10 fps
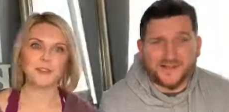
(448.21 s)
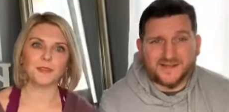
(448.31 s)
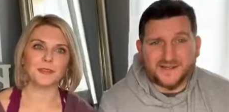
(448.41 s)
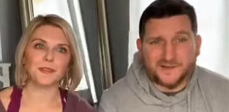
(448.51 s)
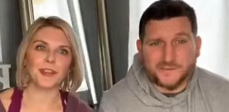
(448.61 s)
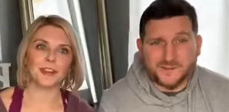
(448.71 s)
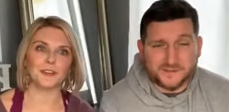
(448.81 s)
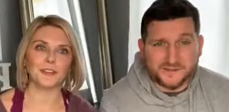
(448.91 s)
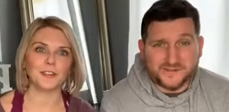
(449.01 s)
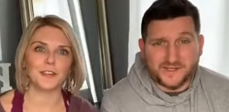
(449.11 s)
Speaker 1: lot that I've been
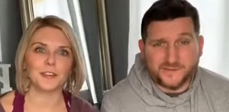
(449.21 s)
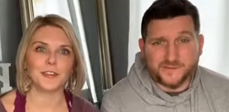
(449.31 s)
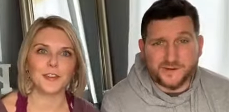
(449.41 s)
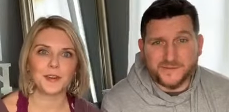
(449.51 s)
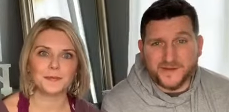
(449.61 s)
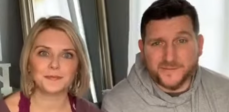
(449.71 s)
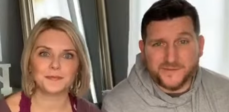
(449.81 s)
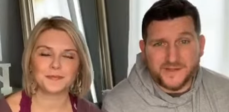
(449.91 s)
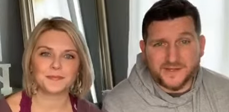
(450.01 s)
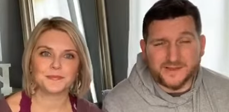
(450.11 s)
able to take from
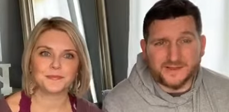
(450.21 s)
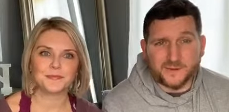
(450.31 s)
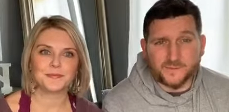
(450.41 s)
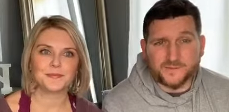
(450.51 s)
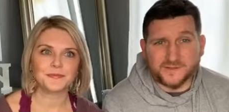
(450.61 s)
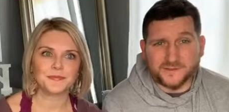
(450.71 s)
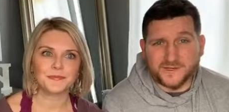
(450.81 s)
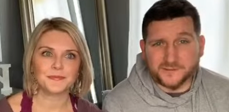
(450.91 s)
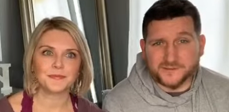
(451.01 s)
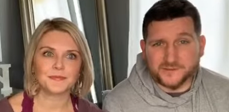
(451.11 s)
them and hopefully be
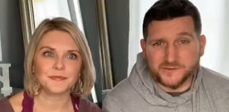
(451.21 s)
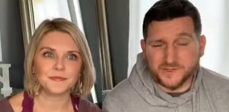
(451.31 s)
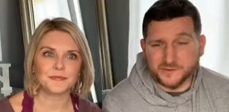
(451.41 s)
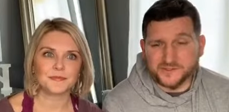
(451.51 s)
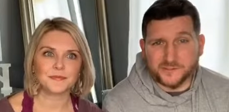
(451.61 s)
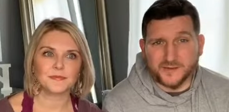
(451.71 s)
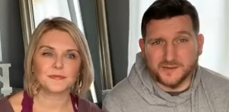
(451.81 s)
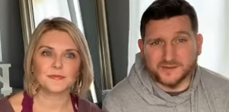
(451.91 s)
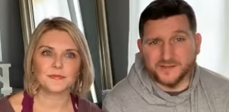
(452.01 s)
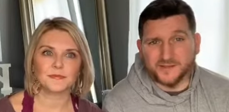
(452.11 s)
able to share with some
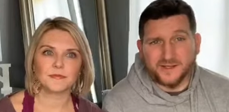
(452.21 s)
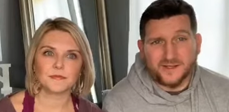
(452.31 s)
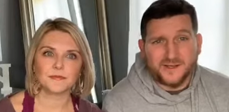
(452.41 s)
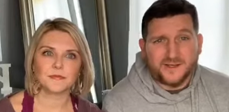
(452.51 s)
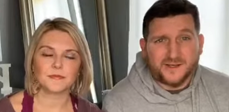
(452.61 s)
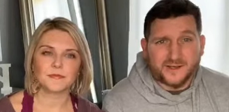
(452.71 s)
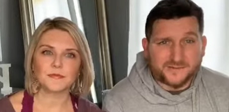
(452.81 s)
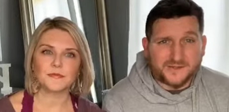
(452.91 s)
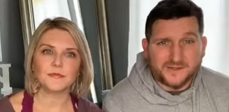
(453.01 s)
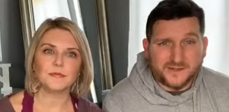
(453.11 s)
others. And
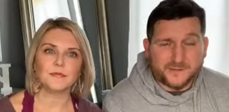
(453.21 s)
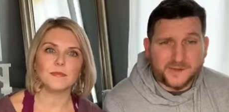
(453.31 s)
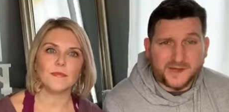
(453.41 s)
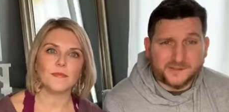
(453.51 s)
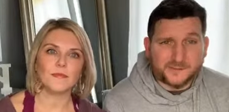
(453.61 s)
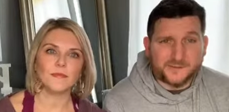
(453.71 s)
I've done that in the past